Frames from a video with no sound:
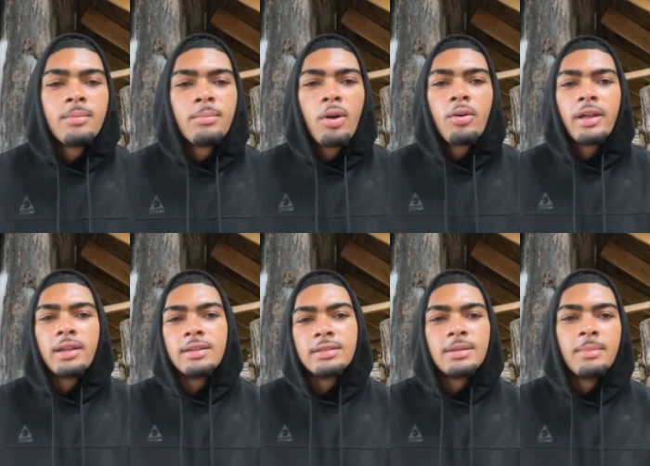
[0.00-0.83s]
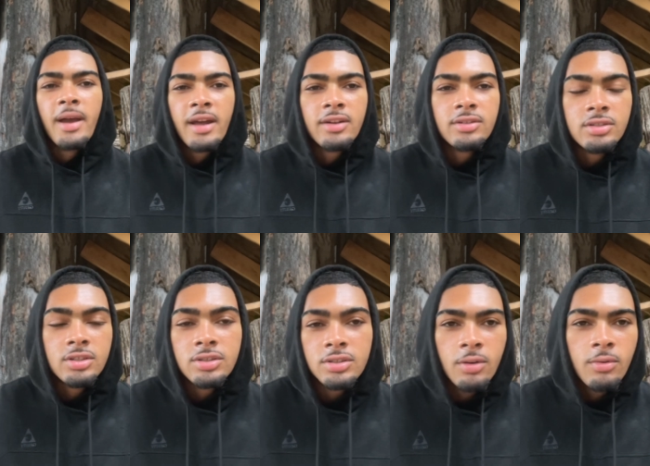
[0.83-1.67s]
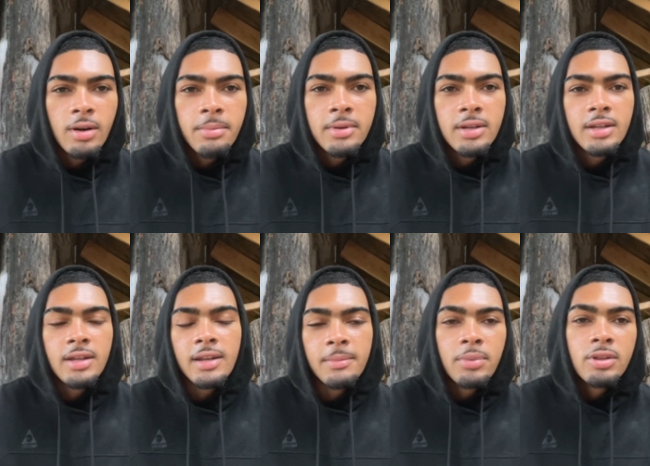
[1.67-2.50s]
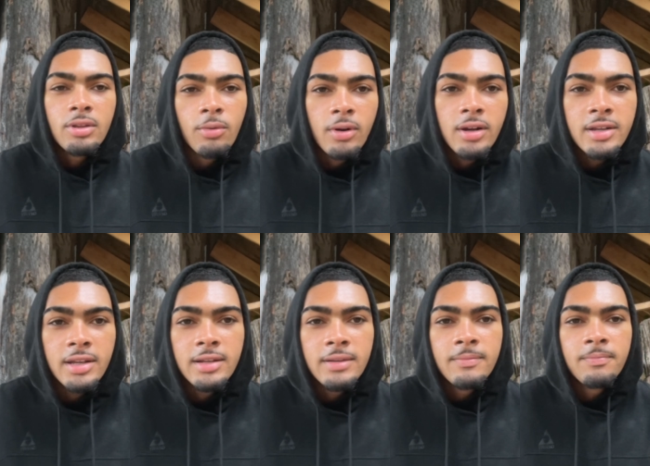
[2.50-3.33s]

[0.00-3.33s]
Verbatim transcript: Bro, that doesn't matter. Just show up and put the work in